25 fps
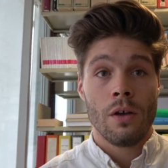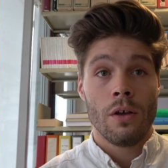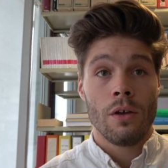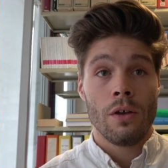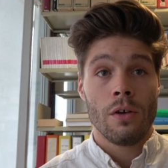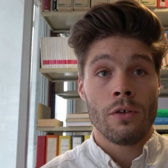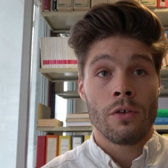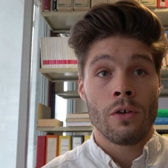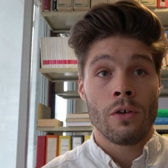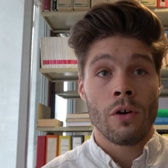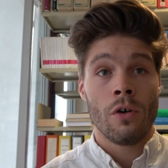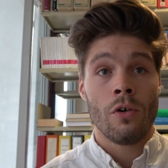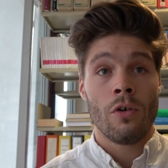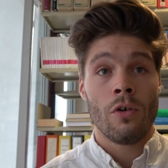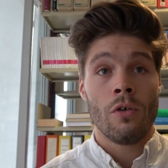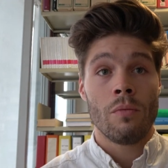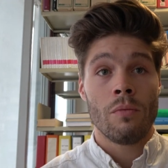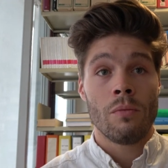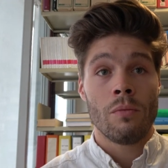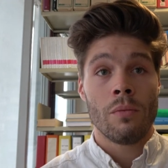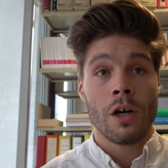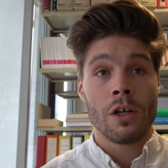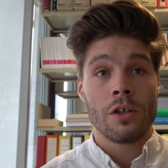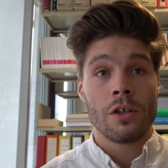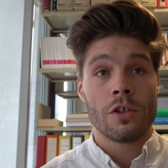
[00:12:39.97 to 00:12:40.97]
So
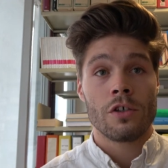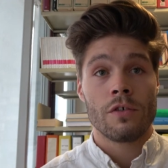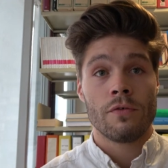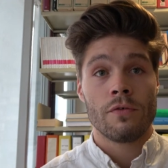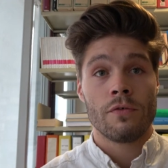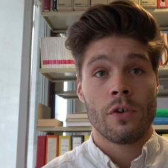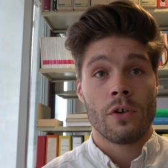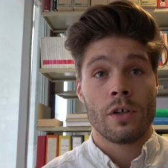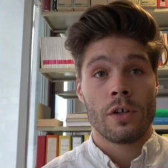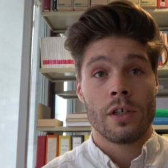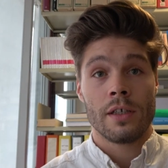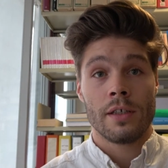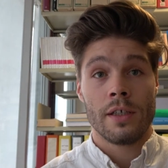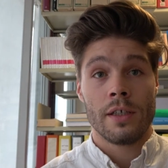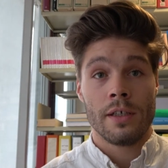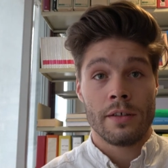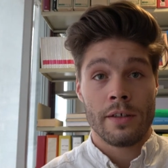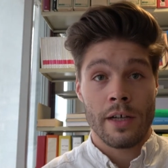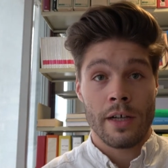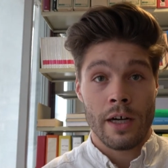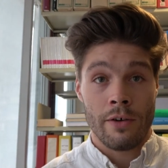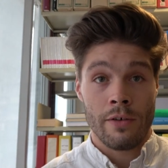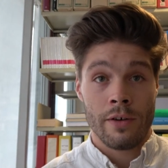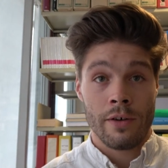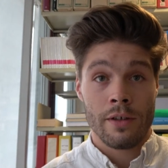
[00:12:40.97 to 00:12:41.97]
much for the
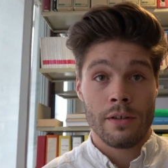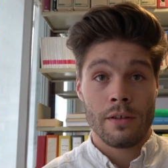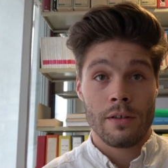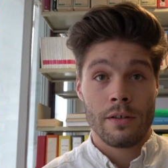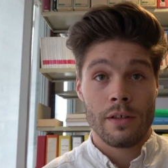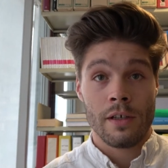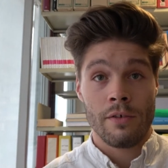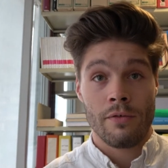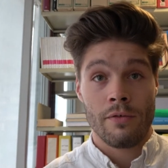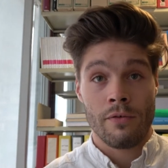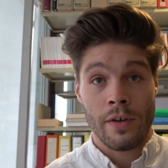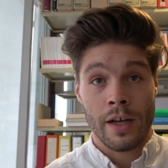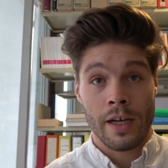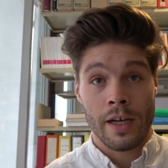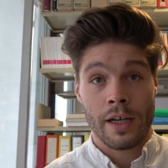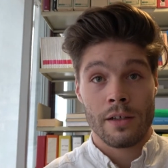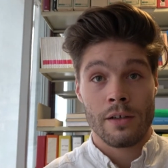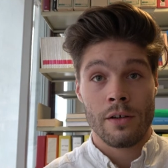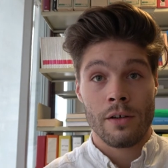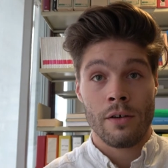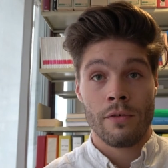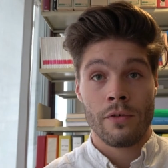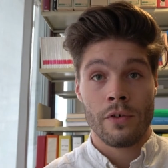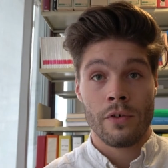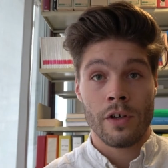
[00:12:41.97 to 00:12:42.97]
deterrent effect
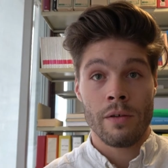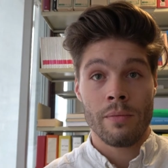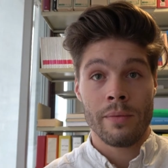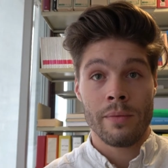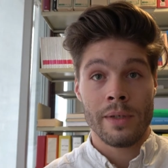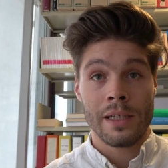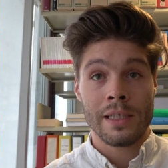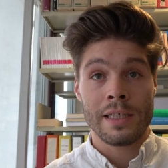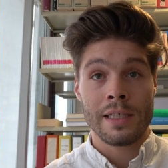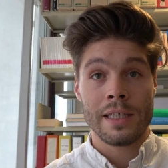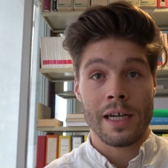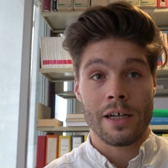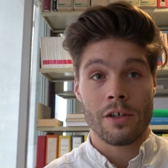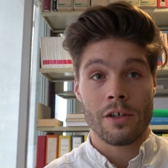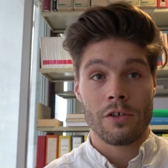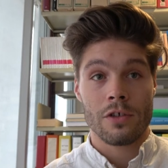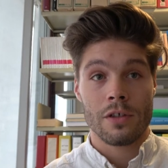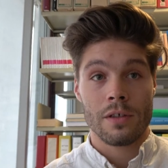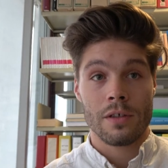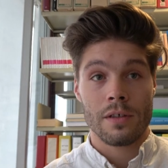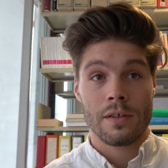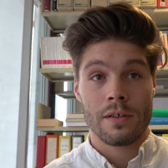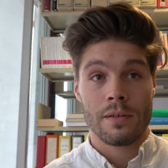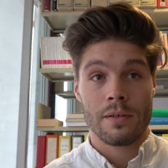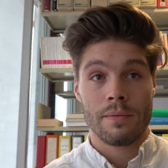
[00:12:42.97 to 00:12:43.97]
of criminal
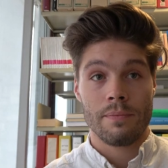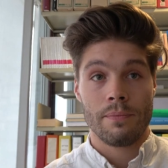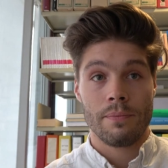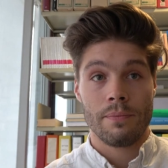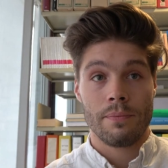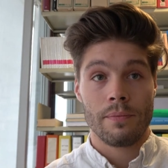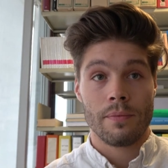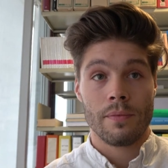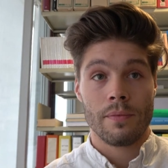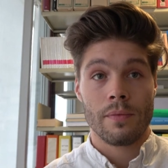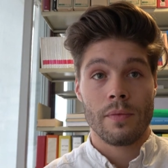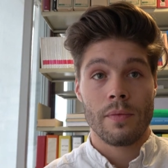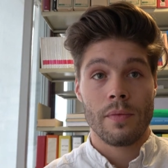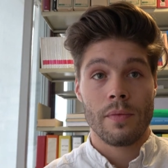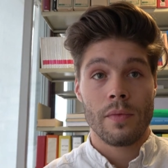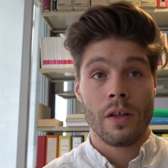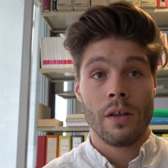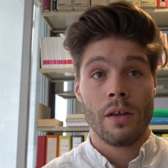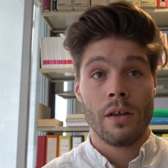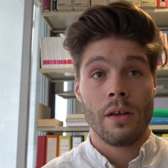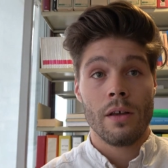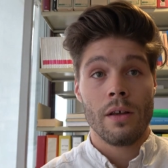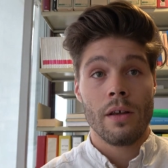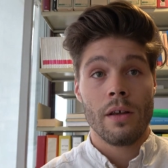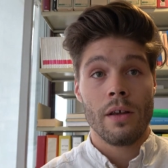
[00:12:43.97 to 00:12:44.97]
sanctions.
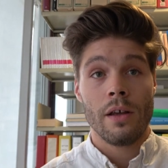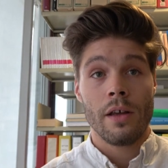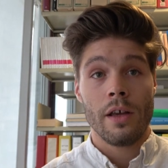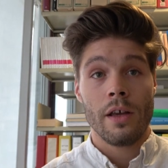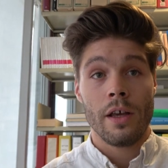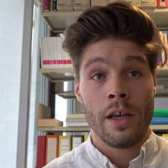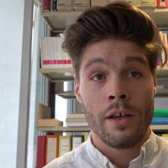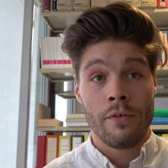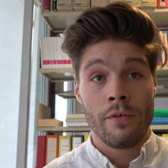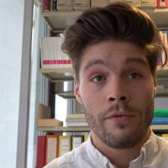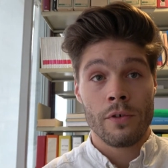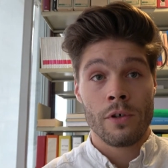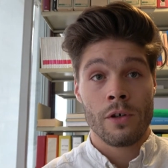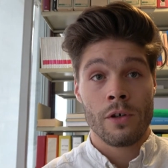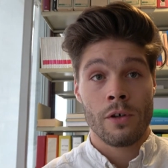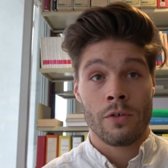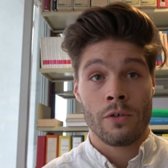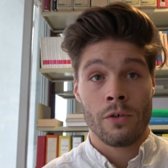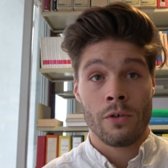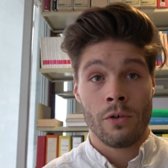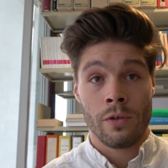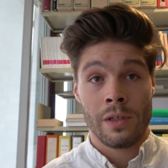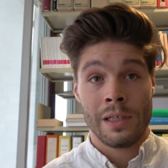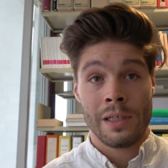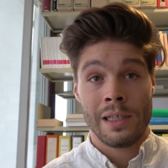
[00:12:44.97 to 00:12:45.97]
If
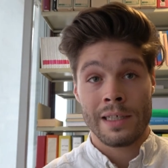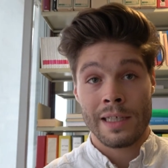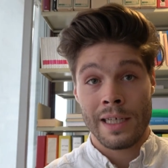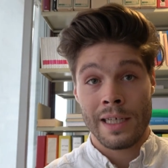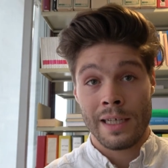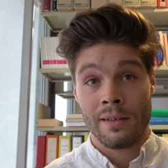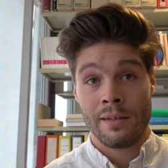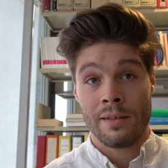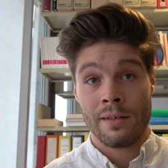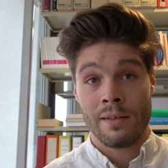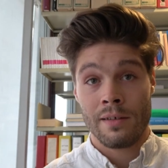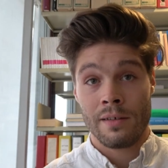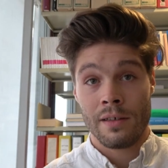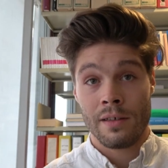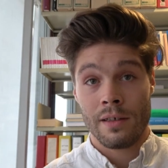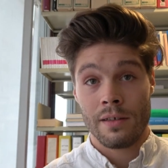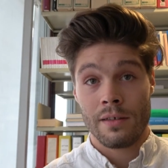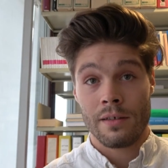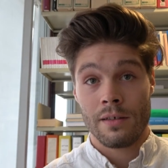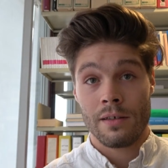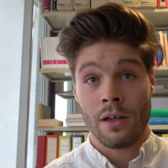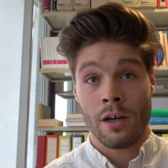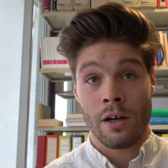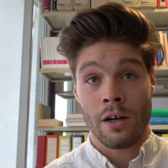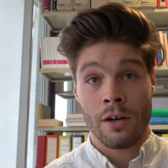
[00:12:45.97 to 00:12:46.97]
custodial
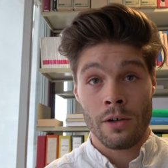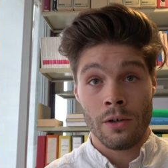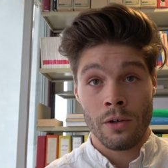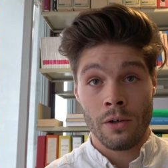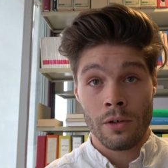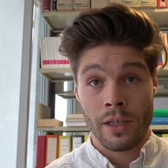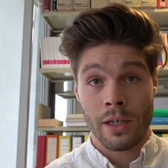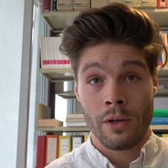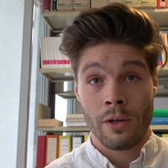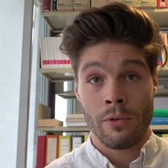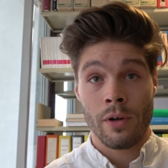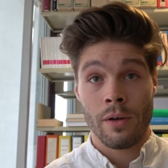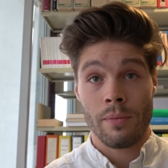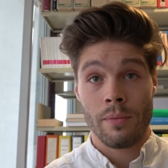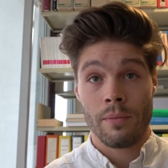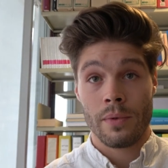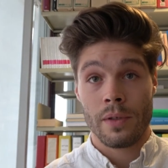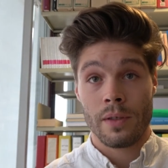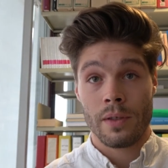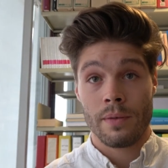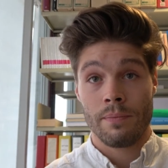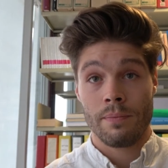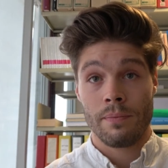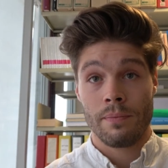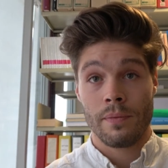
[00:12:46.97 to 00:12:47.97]
sentences are not
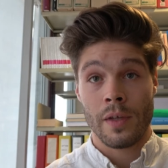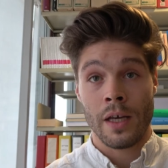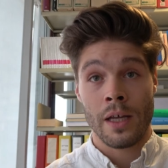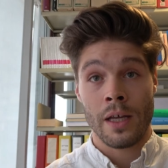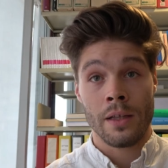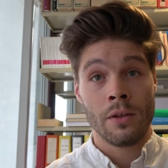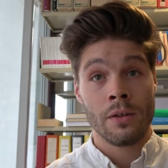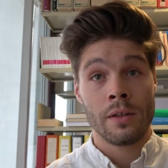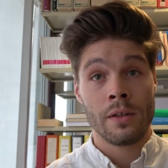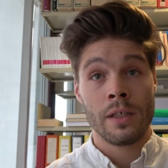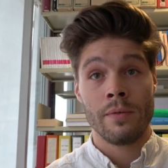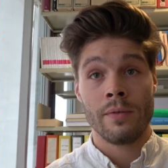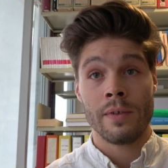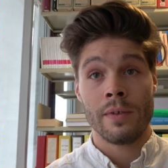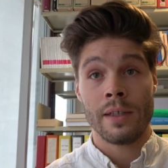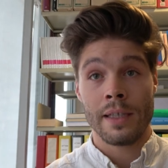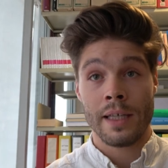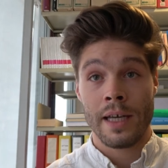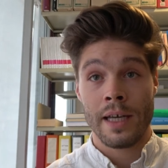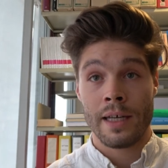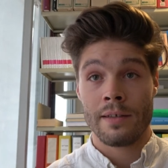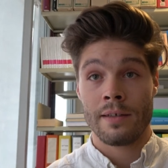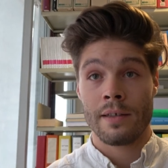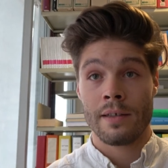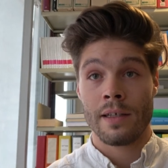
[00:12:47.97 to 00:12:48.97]
equipped and not even
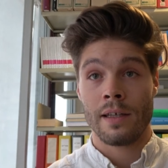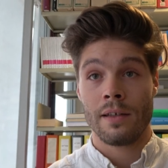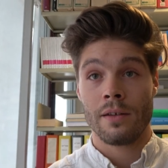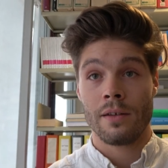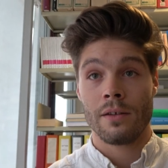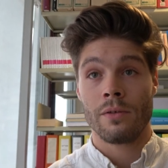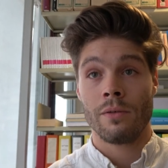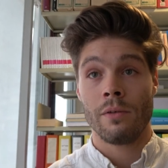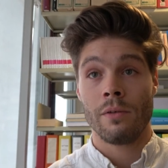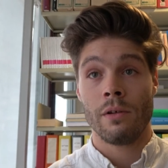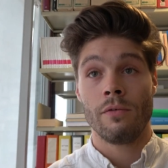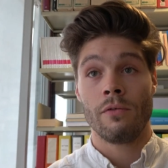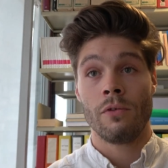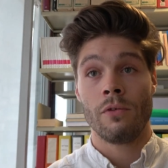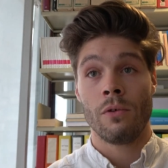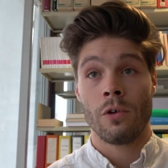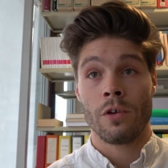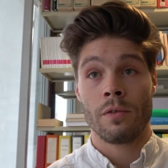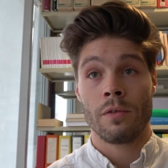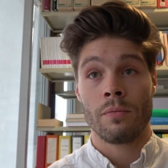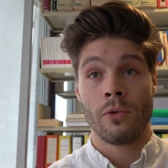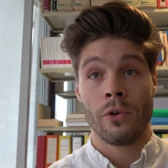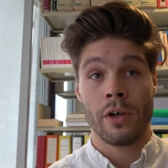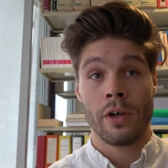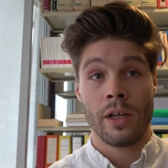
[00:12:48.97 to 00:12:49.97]
destined to
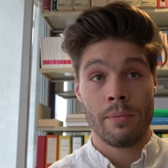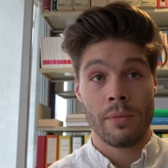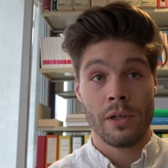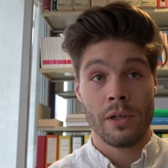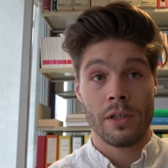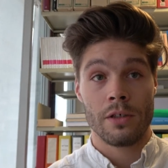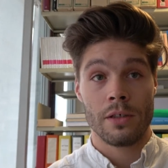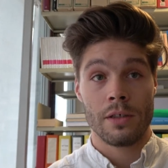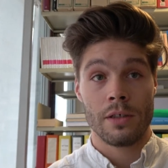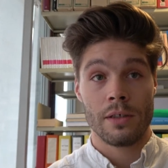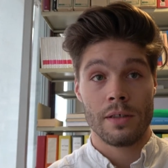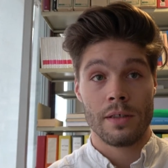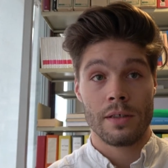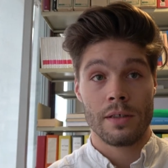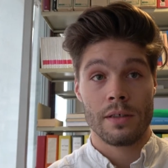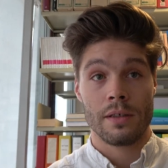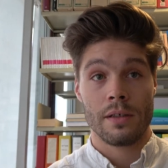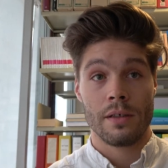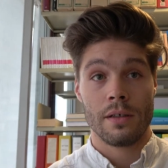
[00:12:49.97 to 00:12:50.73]
enforce prohibitions,